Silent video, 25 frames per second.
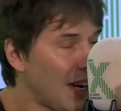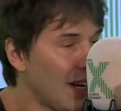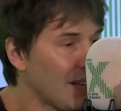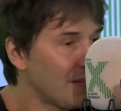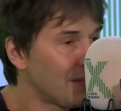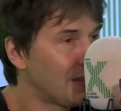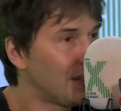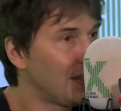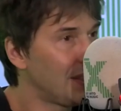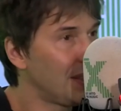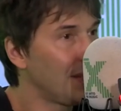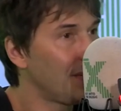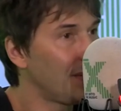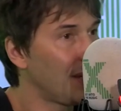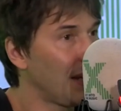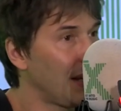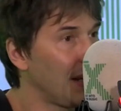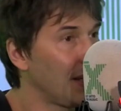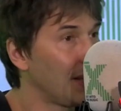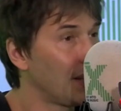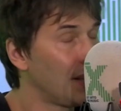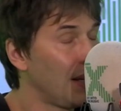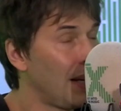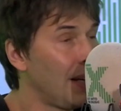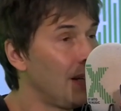have to do it
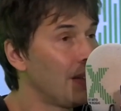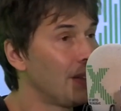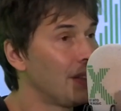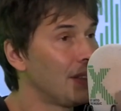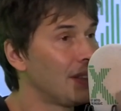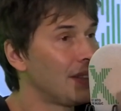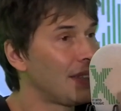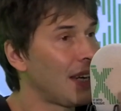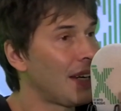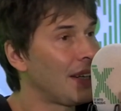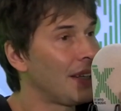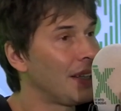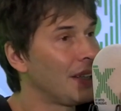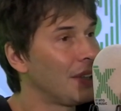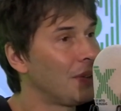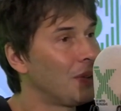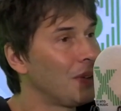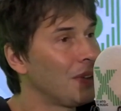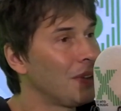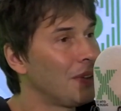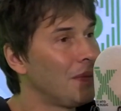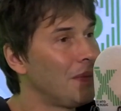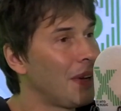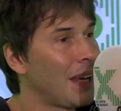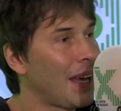in understanding
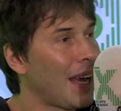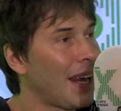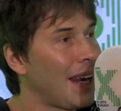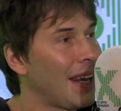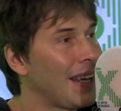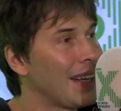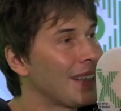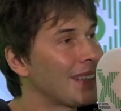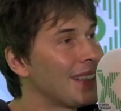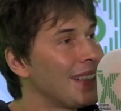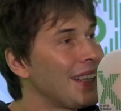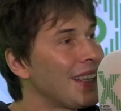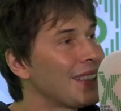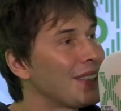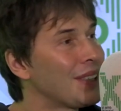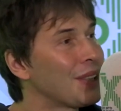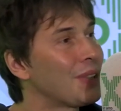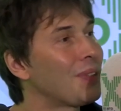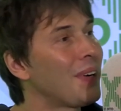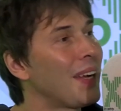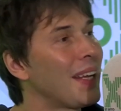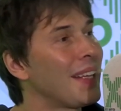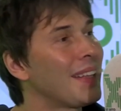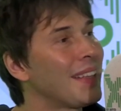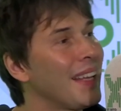quantum mechanics. And that's the
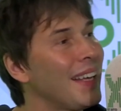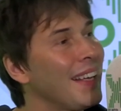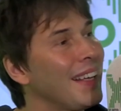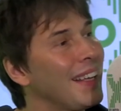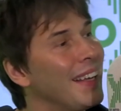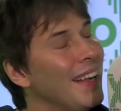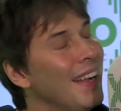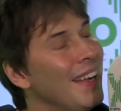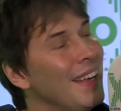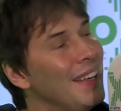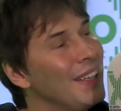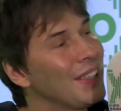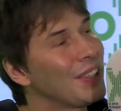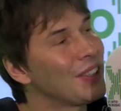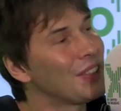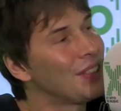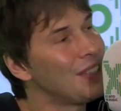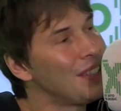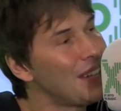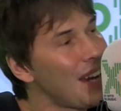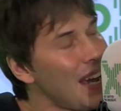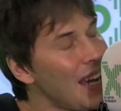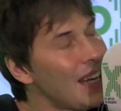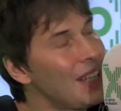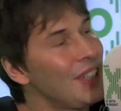great thing, because
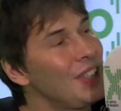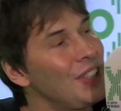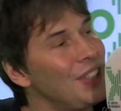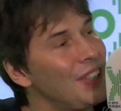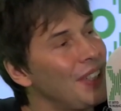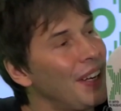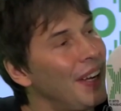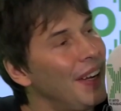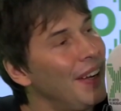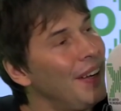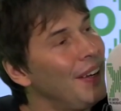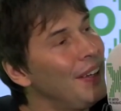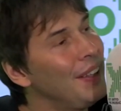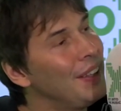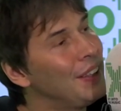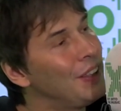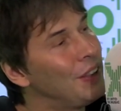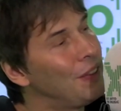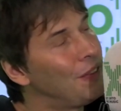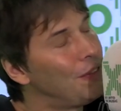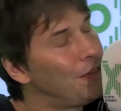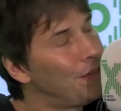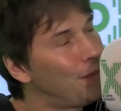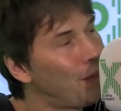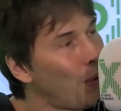nature
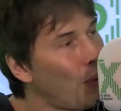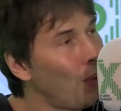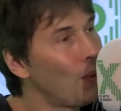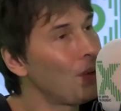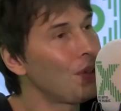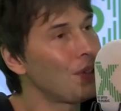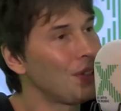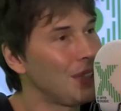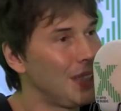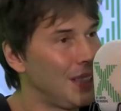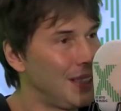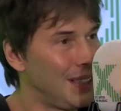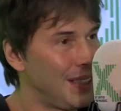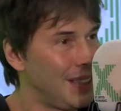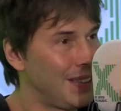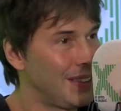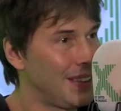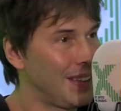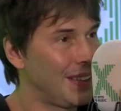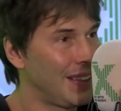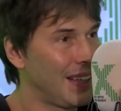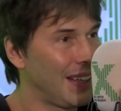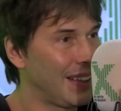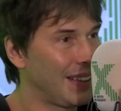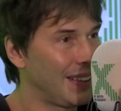forces you to
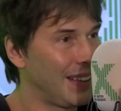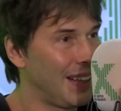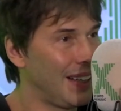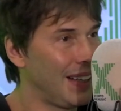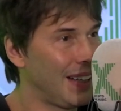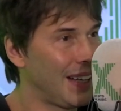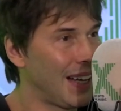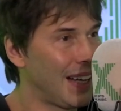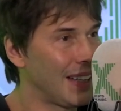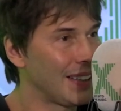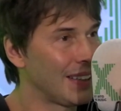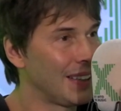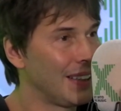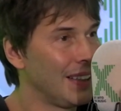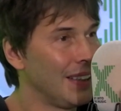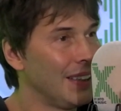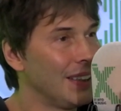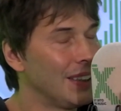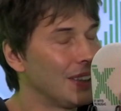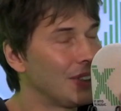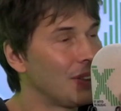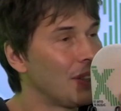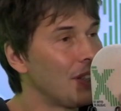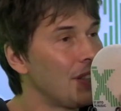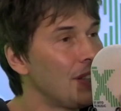think like that.
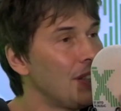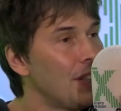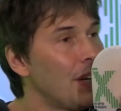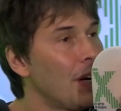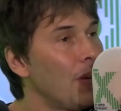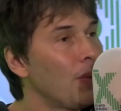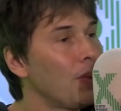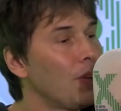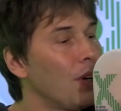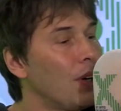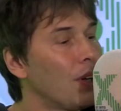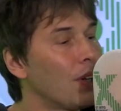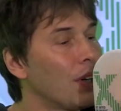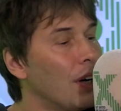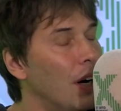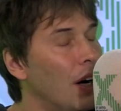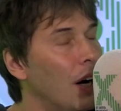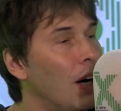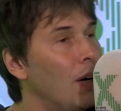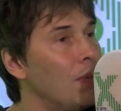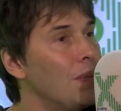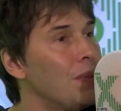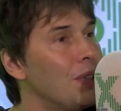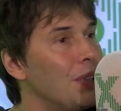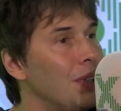So it's no longer
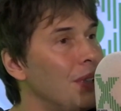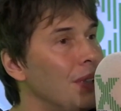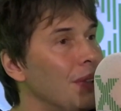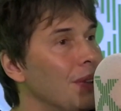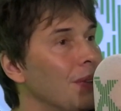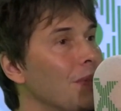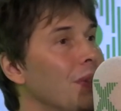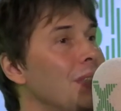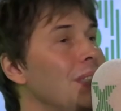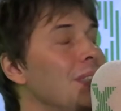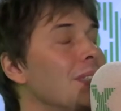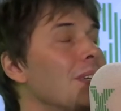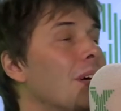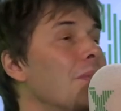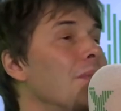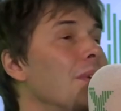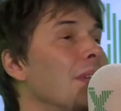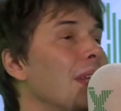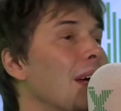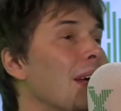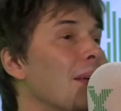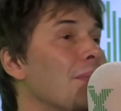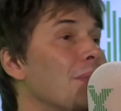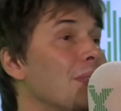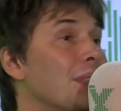optional, which is
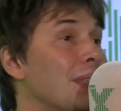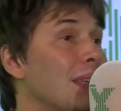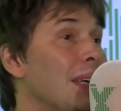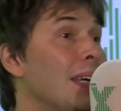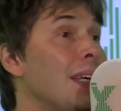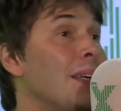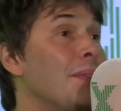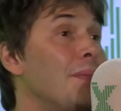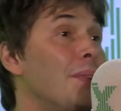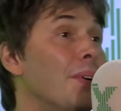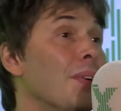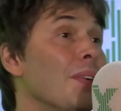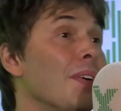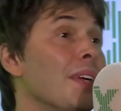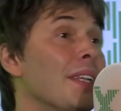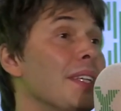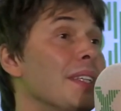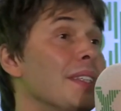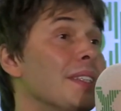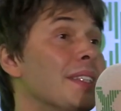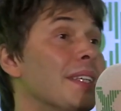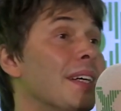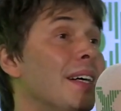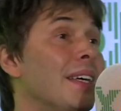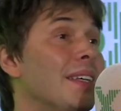Oppenheimer's key
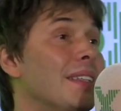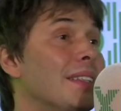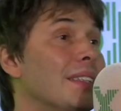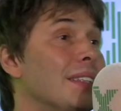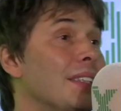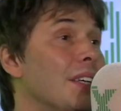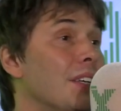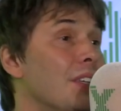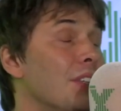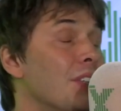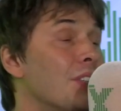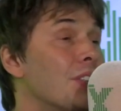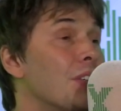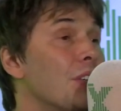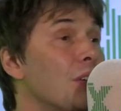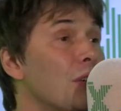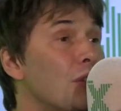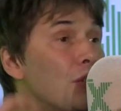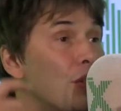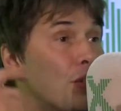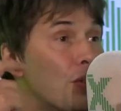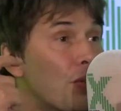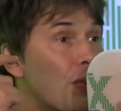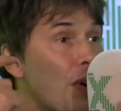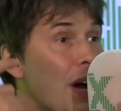point. Yes. So you're
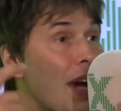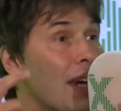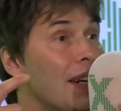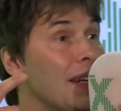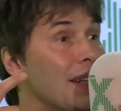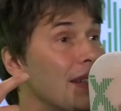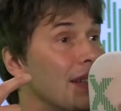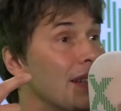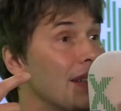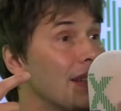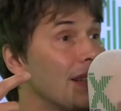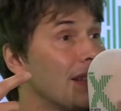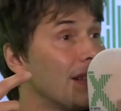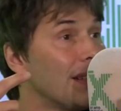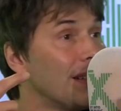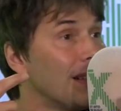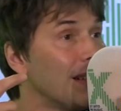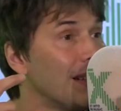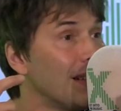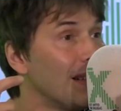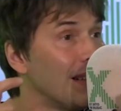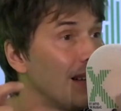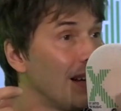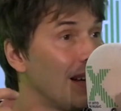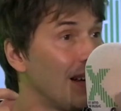trained,
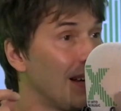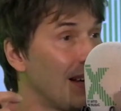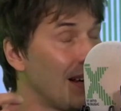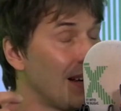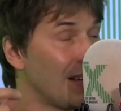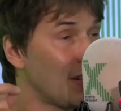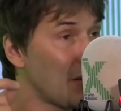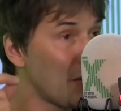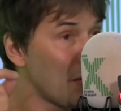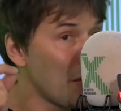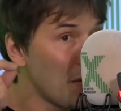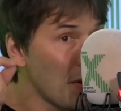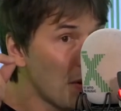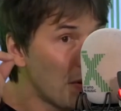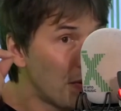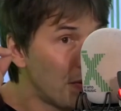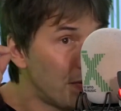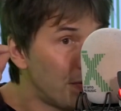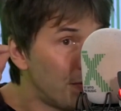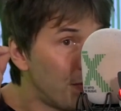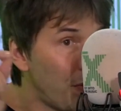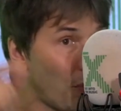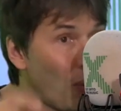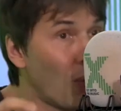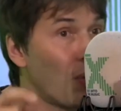you're
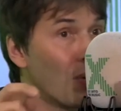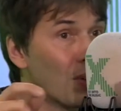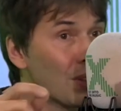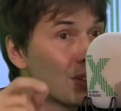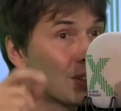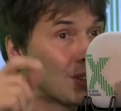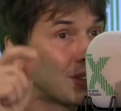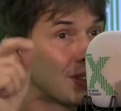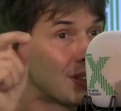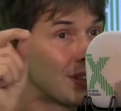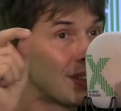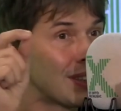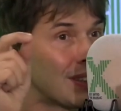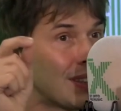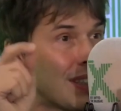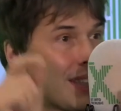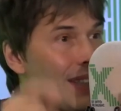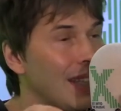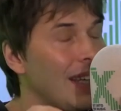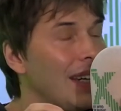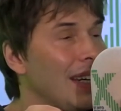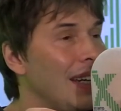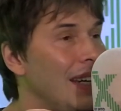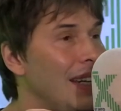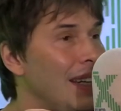forced to
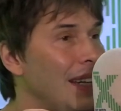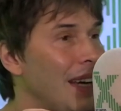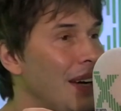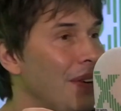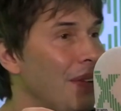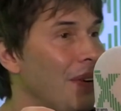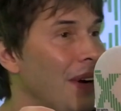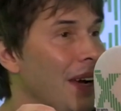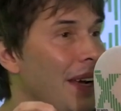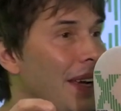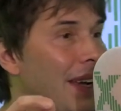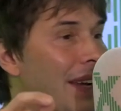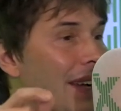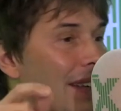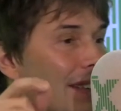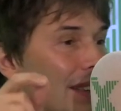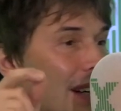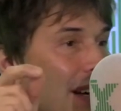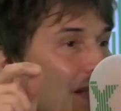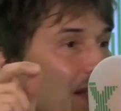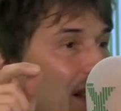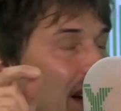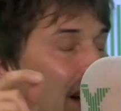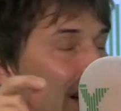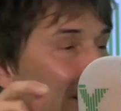think in that way.
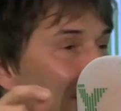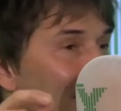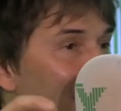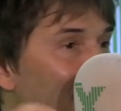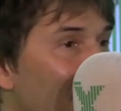And that's